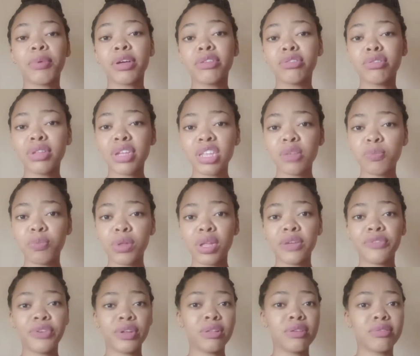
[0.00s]
because students
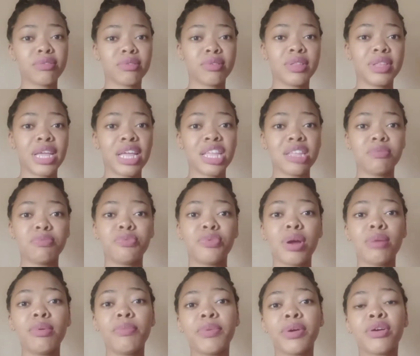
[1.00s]
bully fellow students
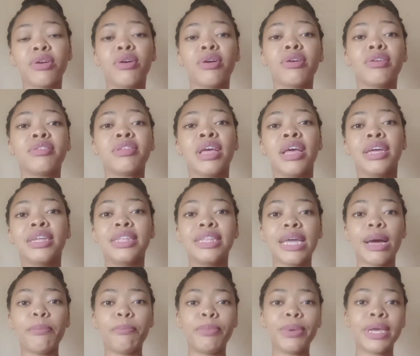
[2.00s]
probably because
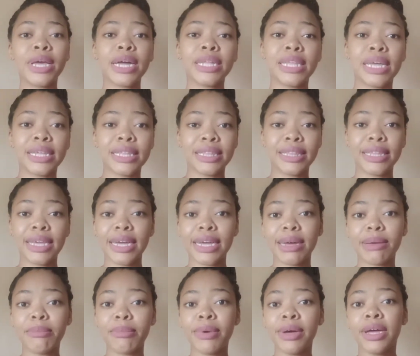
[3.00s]
they are bigger than
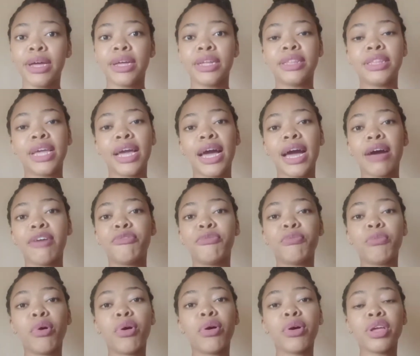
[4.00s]
them, they have
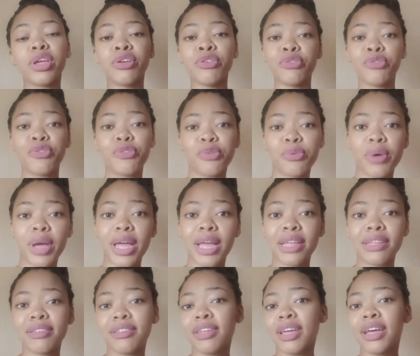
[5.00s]
more
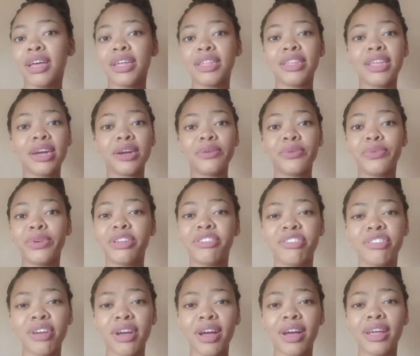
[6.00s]
influence, they are
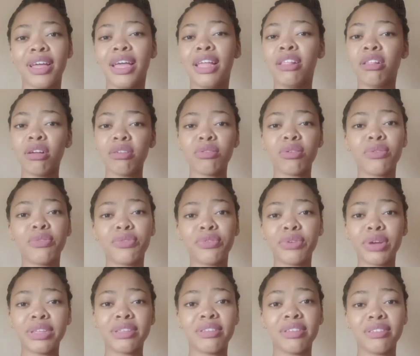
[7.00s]
richer. A lot
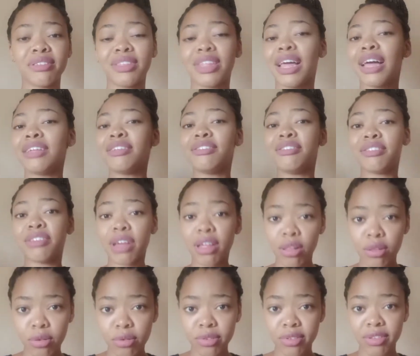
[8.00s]
of reasons. They are
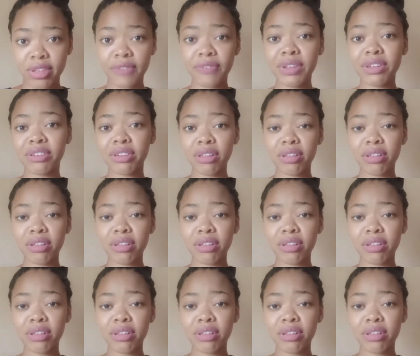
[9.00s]
jealous. Even